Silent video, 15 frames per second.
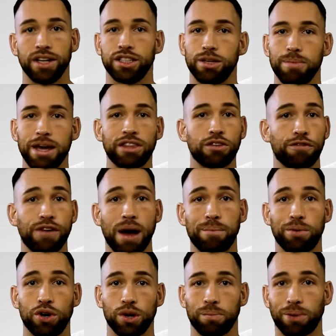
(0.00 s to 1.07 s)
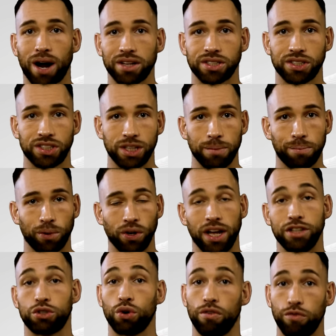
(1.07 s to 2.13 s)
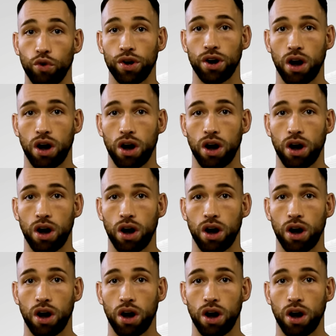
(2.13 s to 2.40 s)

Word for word: To make the fat burning process simple and to avoid